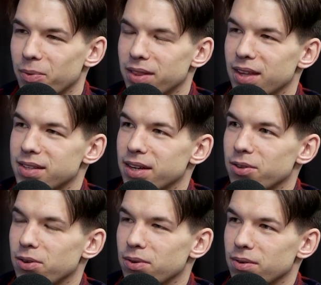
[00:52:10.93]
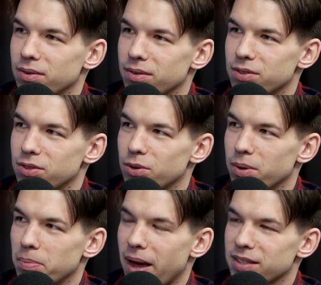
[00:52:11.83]
what they tell you to
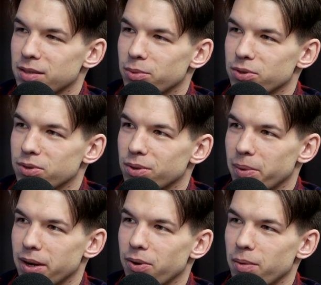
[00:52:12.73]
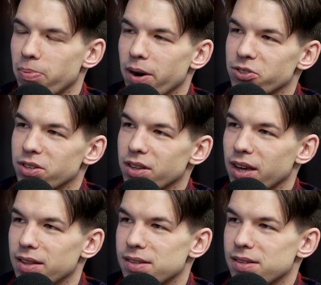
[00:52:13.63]
do in basketball school. When you are pressured
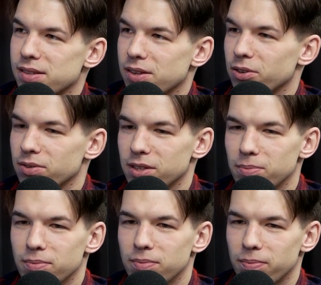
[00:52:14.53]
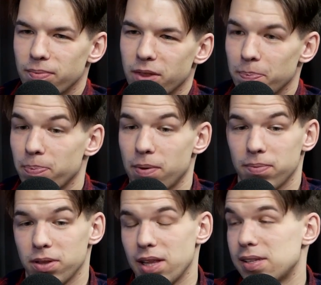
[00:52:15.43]
against,
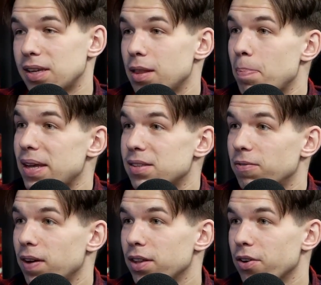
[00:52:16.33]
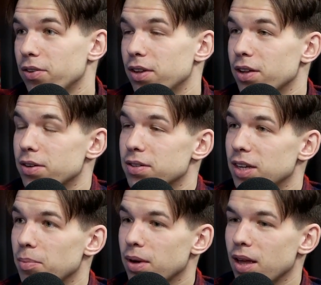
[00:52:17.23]
let's say the best defender on the other team.